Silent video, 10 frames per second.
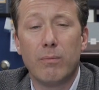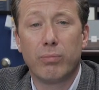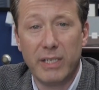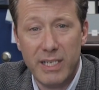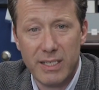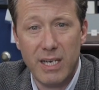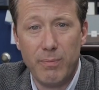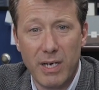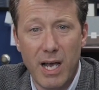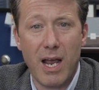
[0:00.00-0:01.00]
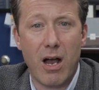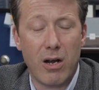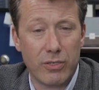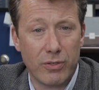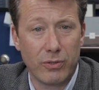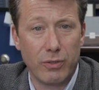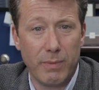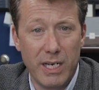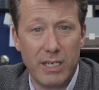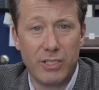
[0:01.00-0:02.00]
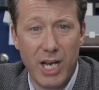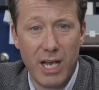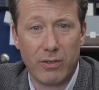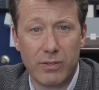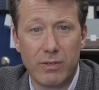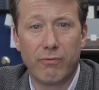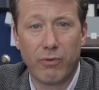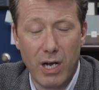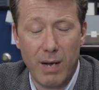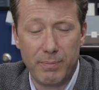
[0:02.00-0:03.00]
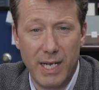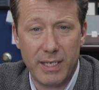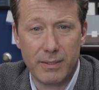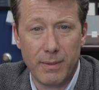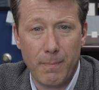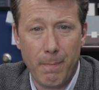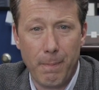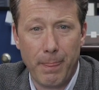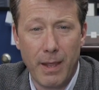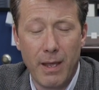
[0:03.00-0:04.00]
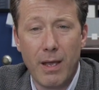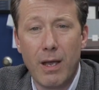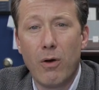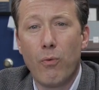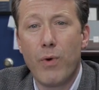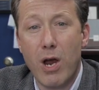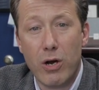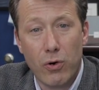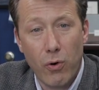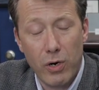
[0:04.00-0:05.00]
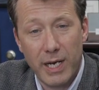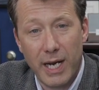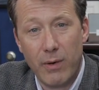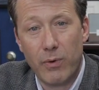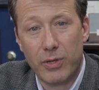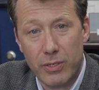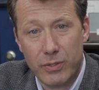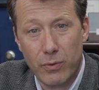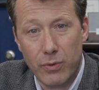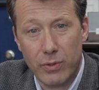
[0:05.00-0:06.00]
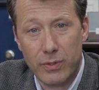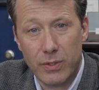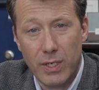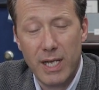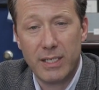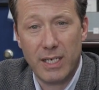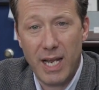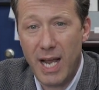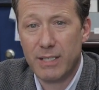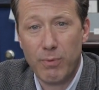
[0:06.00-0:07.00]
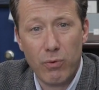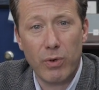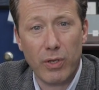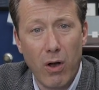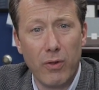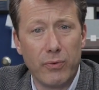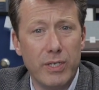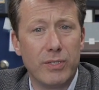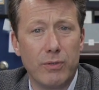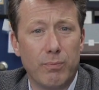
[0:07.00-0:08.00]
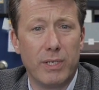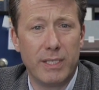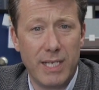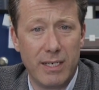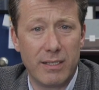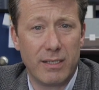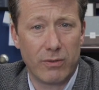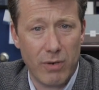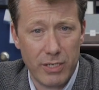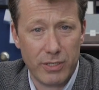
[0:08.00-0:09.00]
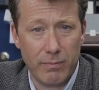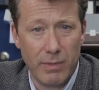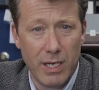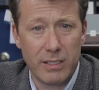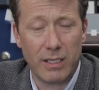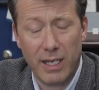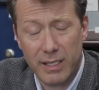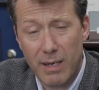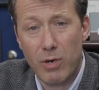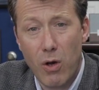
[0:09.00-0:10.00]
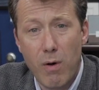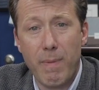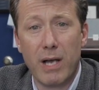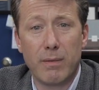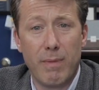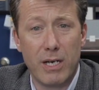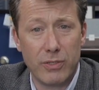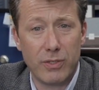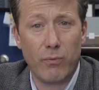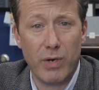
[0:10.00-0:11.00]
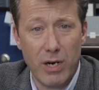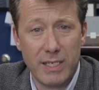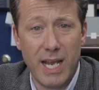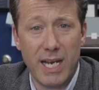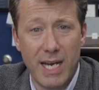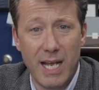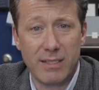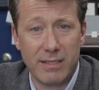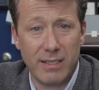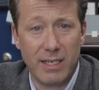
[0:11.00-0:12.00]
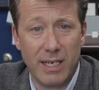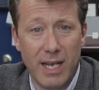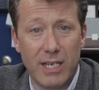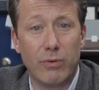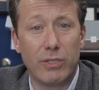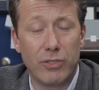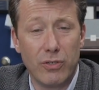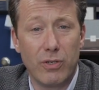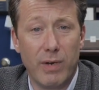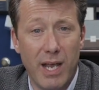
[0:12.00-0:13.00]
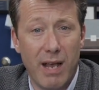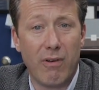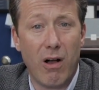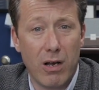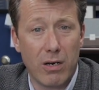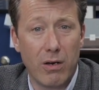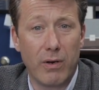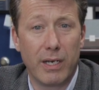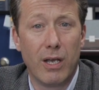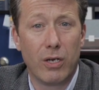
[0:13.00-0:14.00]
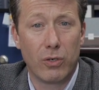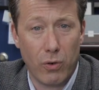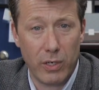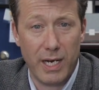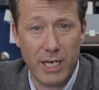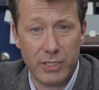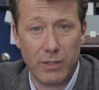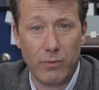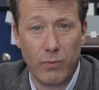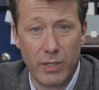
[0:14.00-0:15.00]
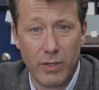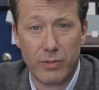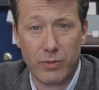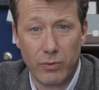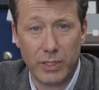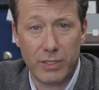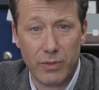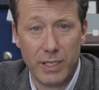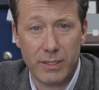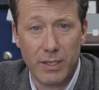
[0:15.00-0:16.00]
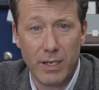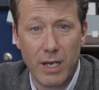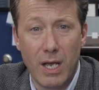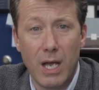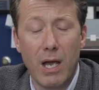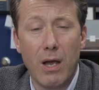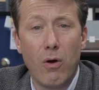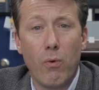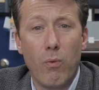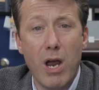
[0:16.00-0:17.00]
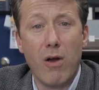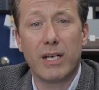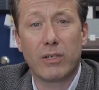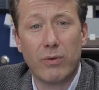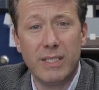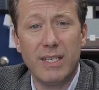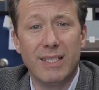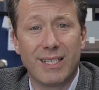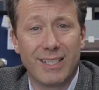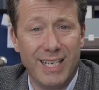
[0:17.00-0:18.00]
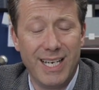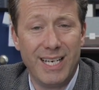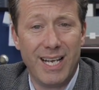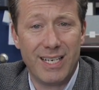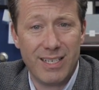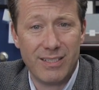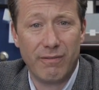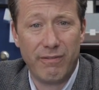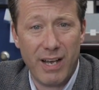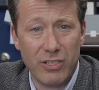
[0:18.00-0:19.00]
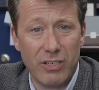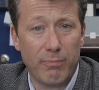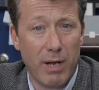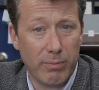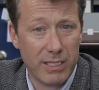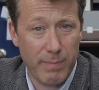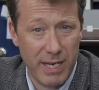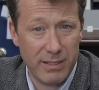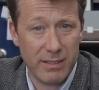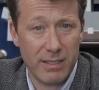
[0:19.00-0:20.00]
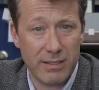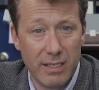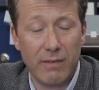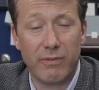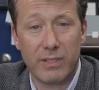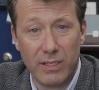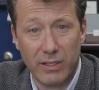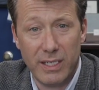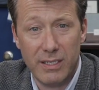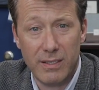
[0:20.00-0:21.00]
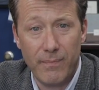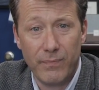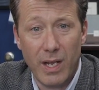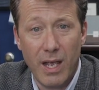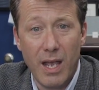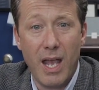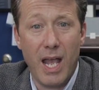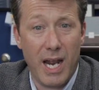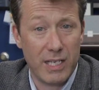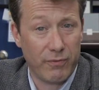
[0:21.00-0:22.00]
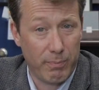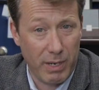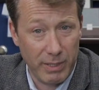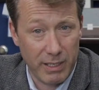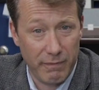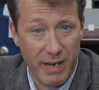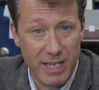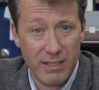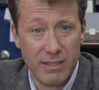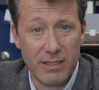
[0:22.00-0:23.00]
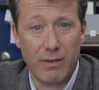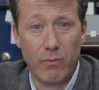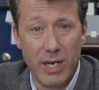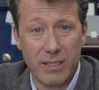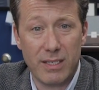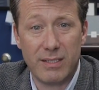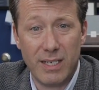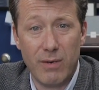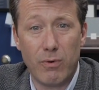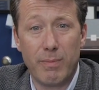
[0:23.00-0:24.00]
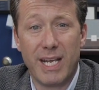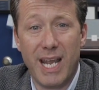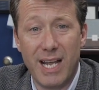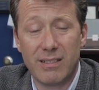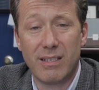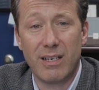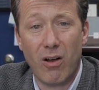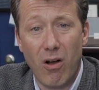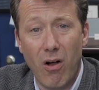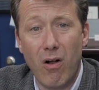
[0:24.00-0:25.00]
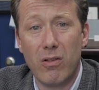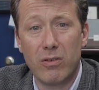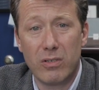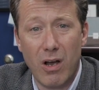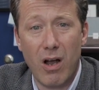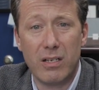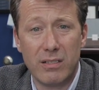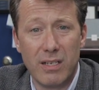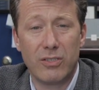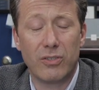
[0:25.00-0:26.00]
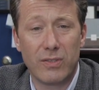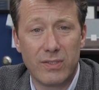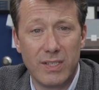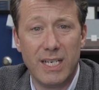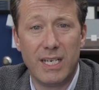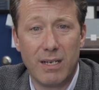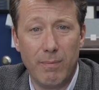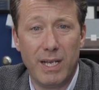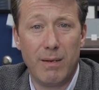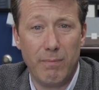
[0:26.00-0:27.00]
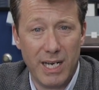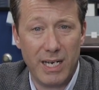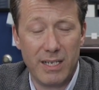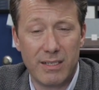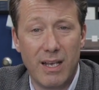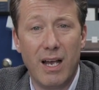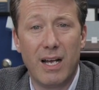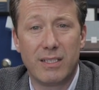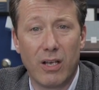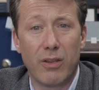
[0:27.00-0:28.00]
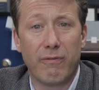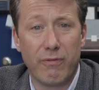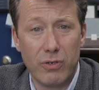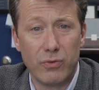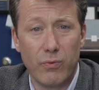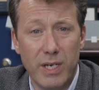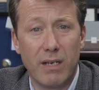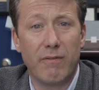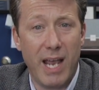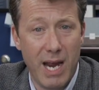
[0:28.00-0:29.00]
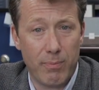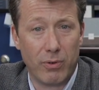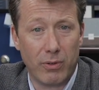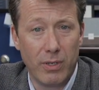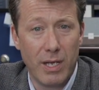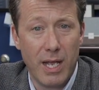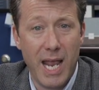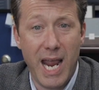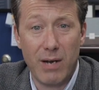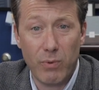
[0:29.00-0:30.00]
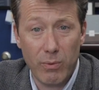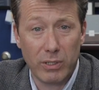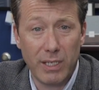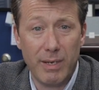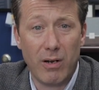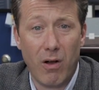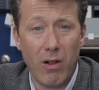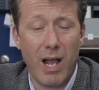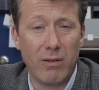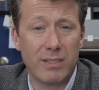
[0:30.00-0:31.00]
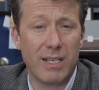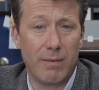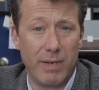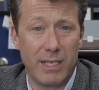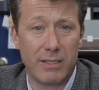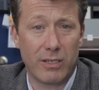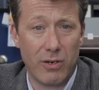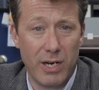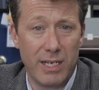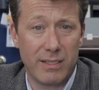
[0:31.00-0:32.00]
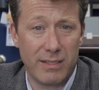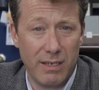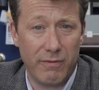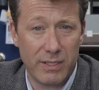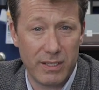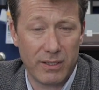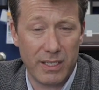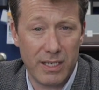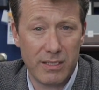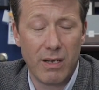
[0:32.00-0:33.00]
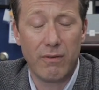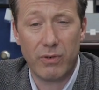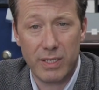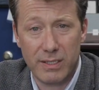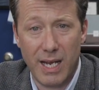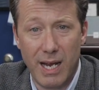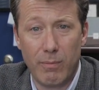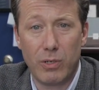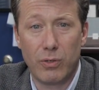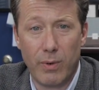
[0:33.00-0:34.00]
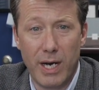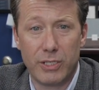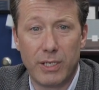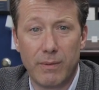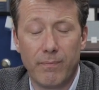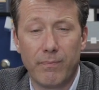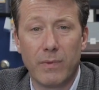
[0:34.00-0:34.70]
Please keep an eye on our social media channels for updates. We are coordinating with our schools. Today I spoke with all three superintendents in Gresham to let them know about the measures that we are taking as a city and to ensure that we have ongoing coordination with our school districts. We are increasing the cleaning and disinfection of public spaces and city facilities. And as for public events, we as a city will be canceling all non-essential city committee meetings until the first week of April. And we will limit all outside meetings occurring in city facilities for the same duration.